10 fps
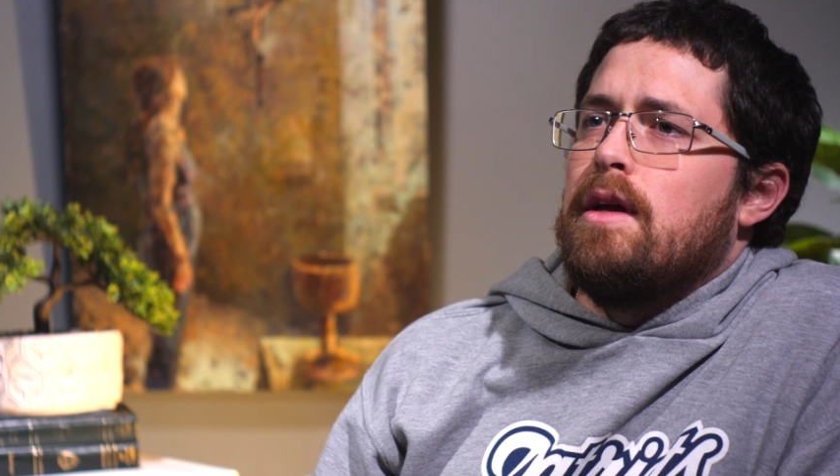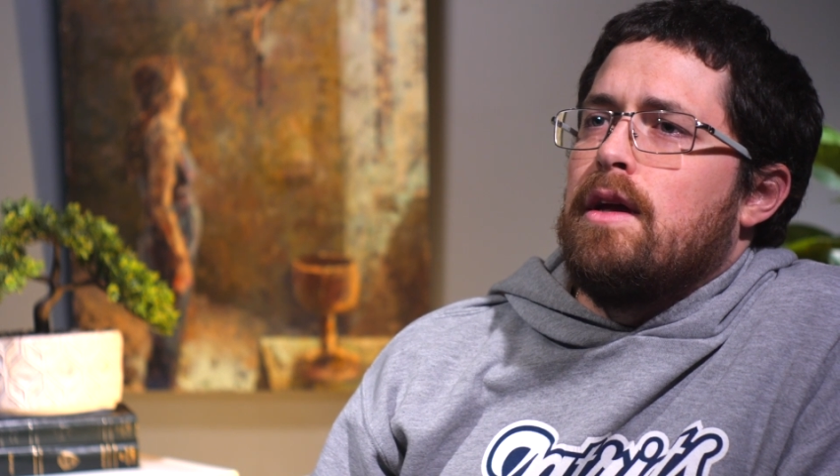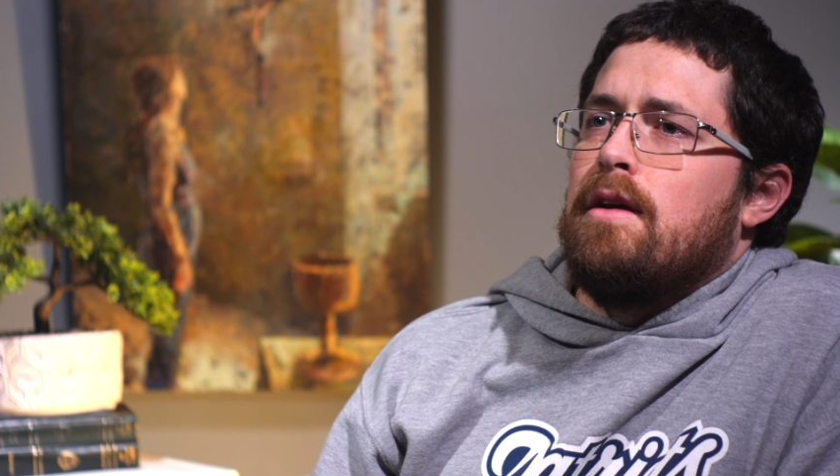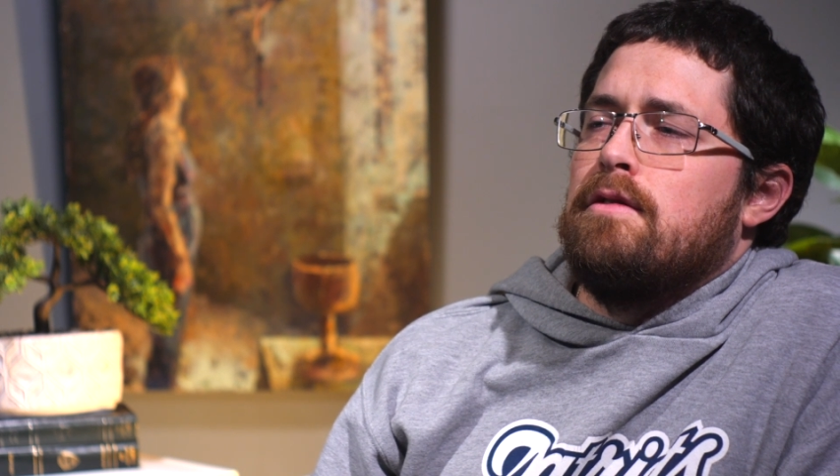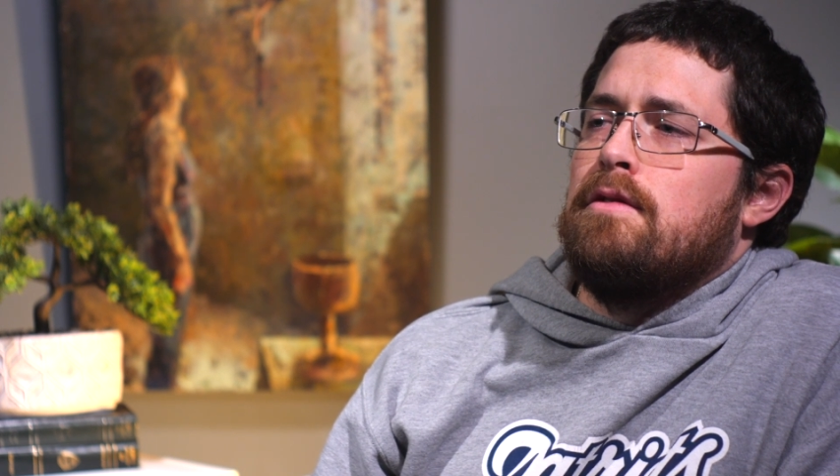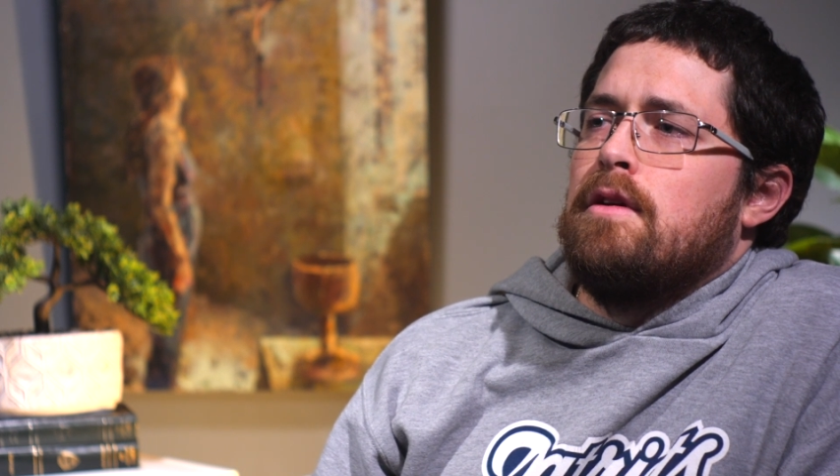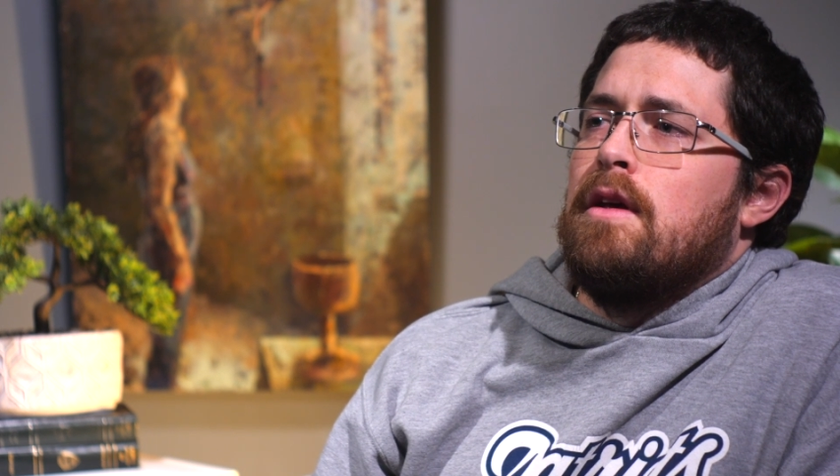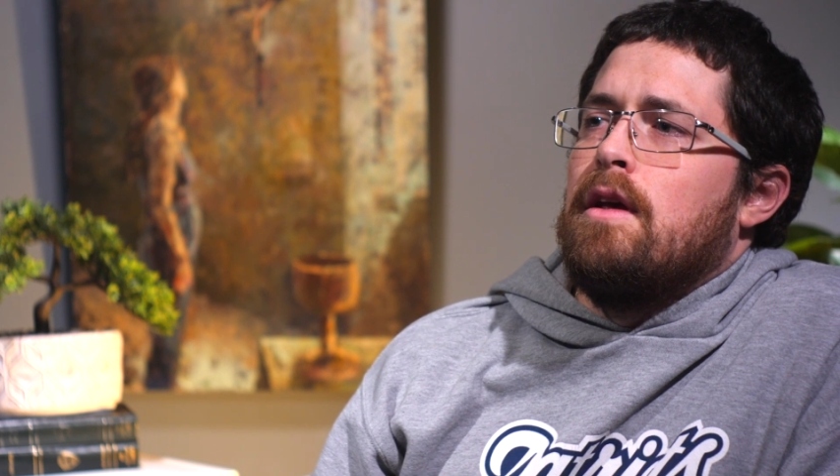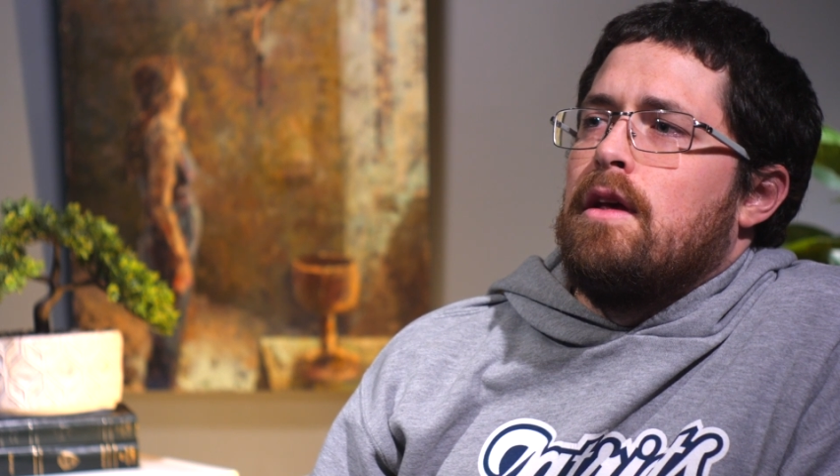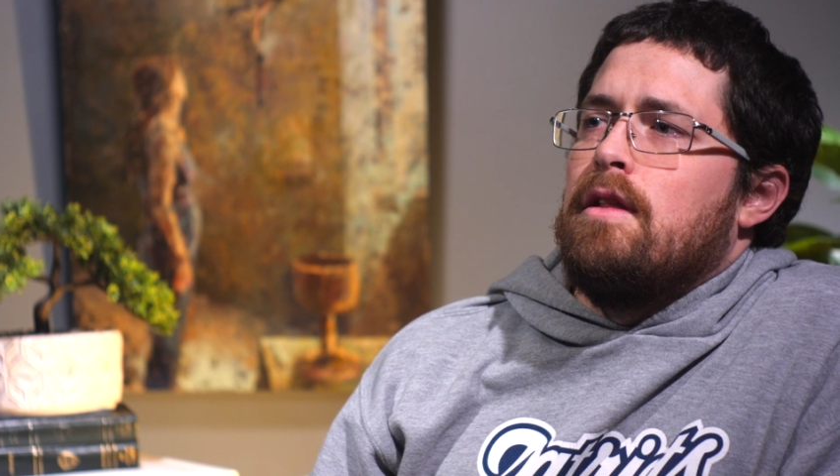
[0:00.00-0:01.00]
and
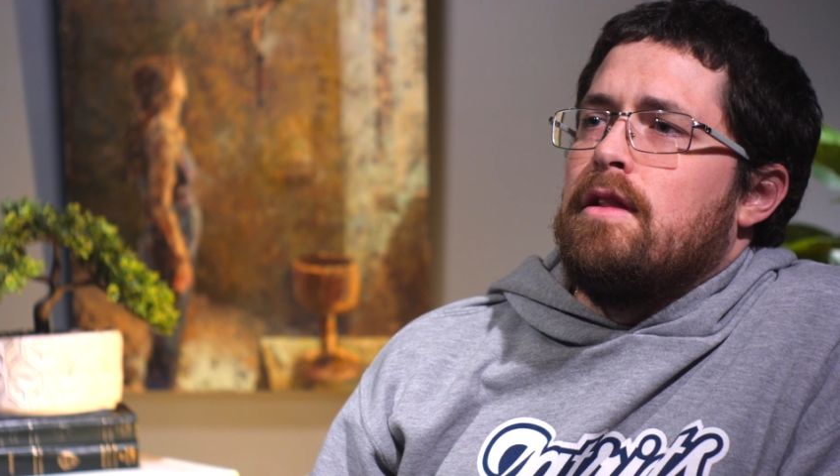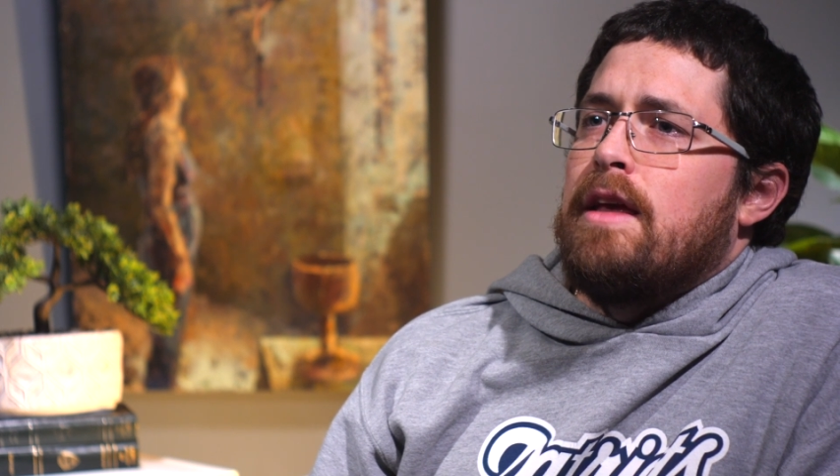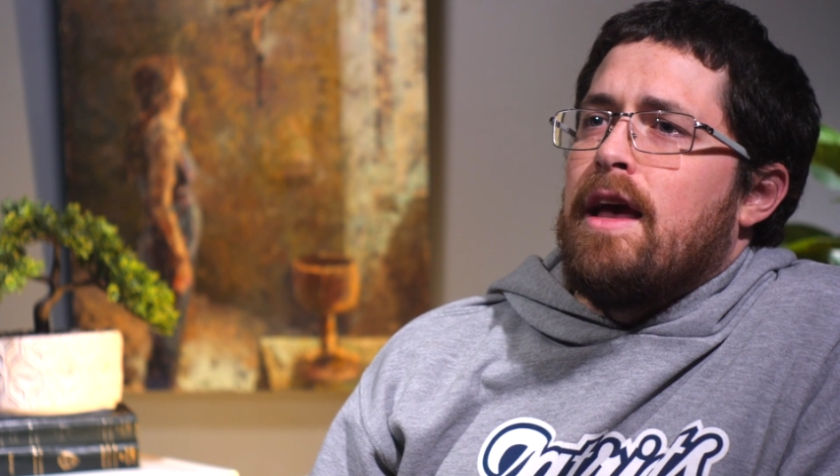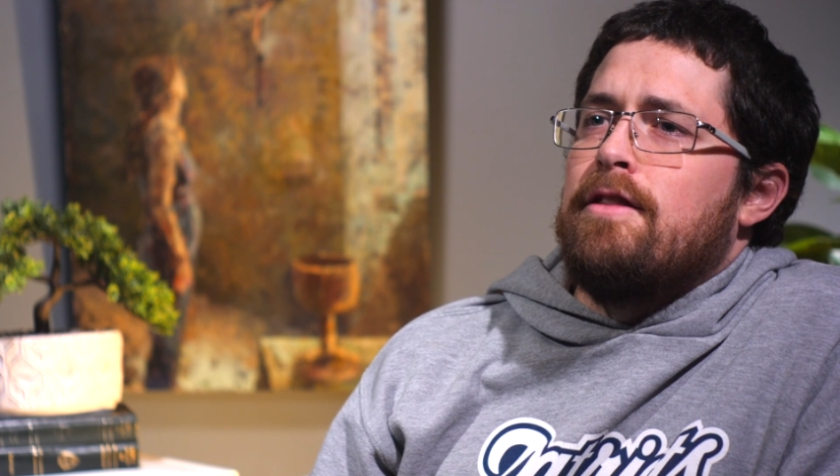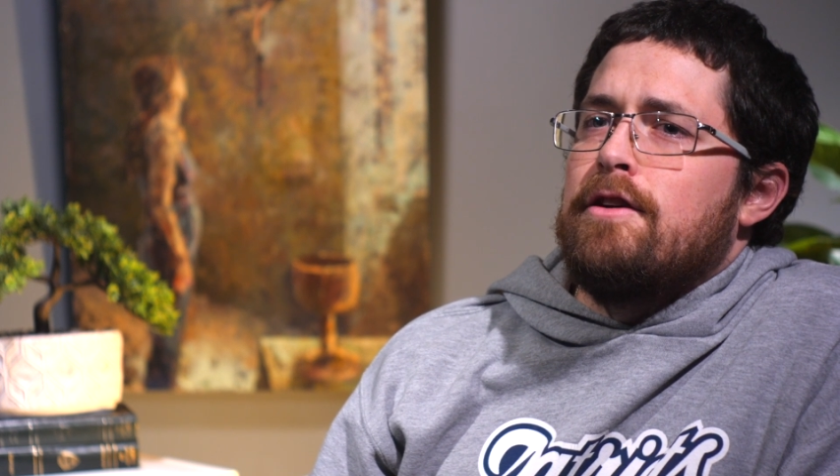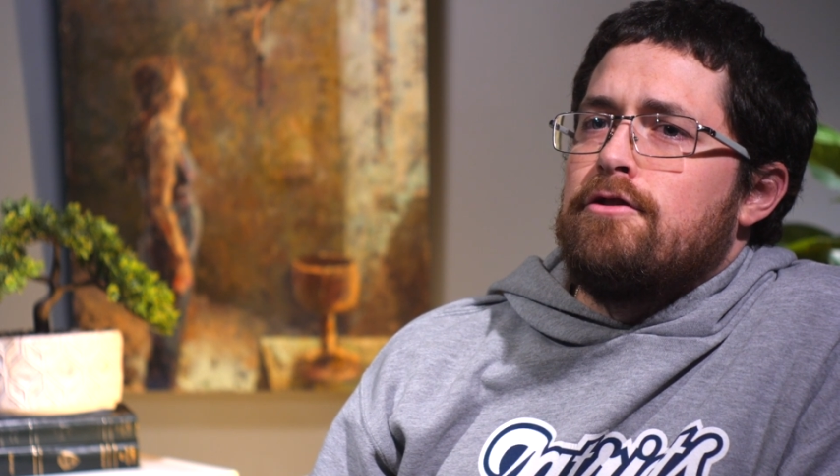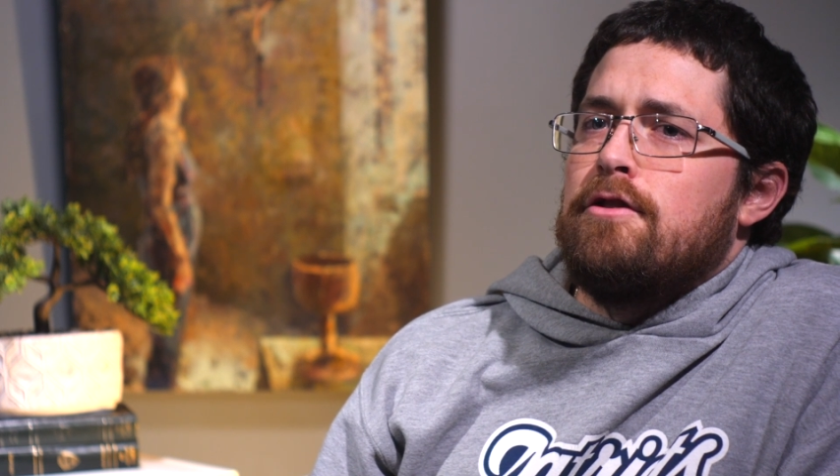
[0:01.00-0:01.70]
the Catholic